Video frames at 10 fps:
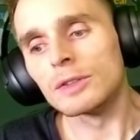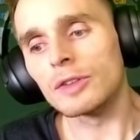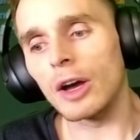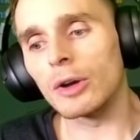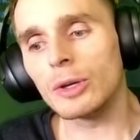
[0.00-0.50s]

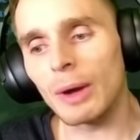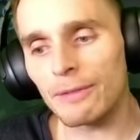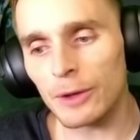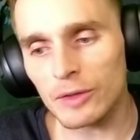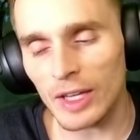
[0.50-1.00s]
So you wait
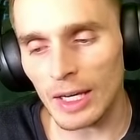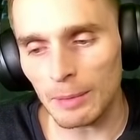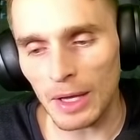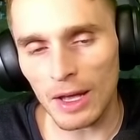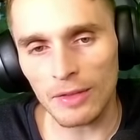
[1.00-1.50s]
for your team,
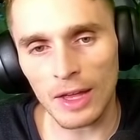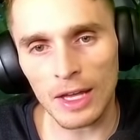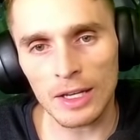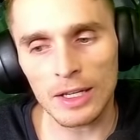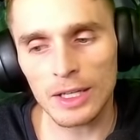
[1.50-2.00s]
and
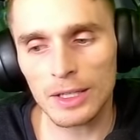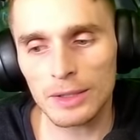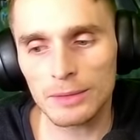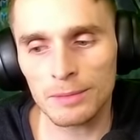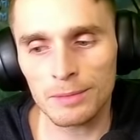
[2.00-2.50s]

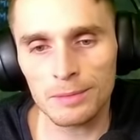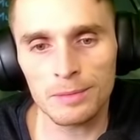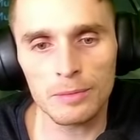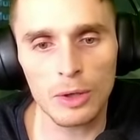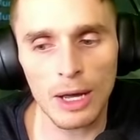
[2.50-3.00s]

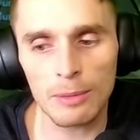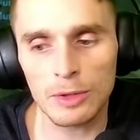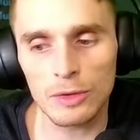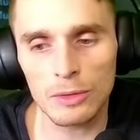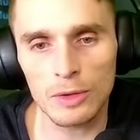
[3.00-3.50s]
then what I would
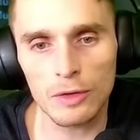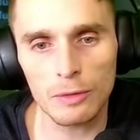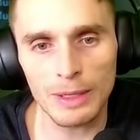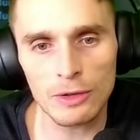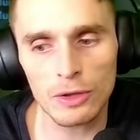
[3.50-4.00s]
do is just
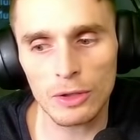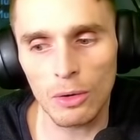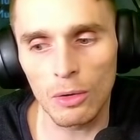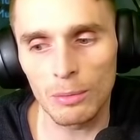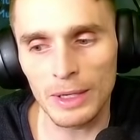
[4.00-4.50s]
make sure your
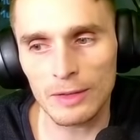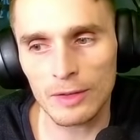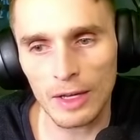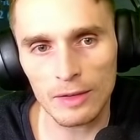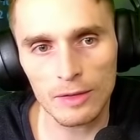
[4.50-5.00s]
ult makes
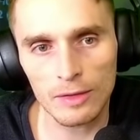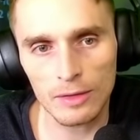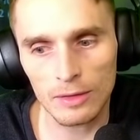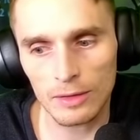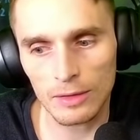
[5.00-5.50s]
sense.
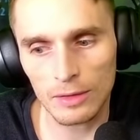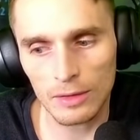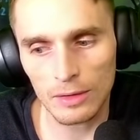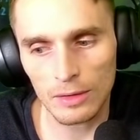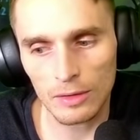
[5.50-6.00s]

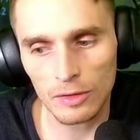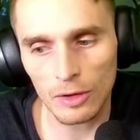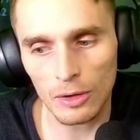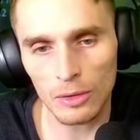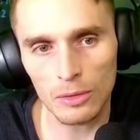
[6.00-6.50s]
Okay.
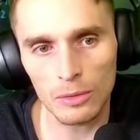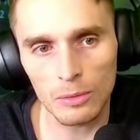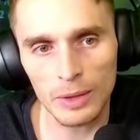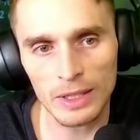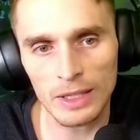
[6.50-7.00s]
So
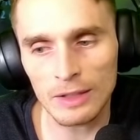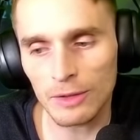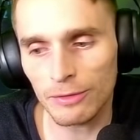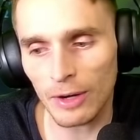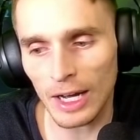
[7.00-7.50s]
we need to
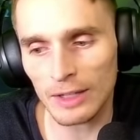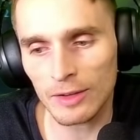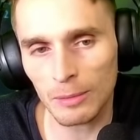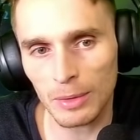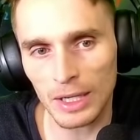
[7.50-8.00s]
find
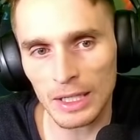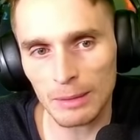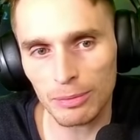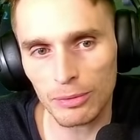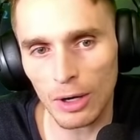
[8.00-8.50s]
somebody
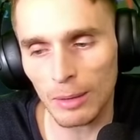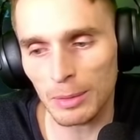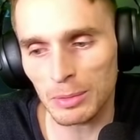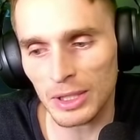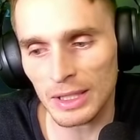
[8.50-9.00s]

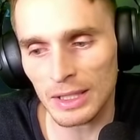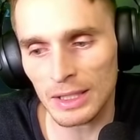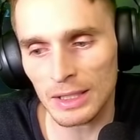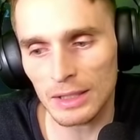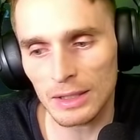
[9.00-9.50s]
probably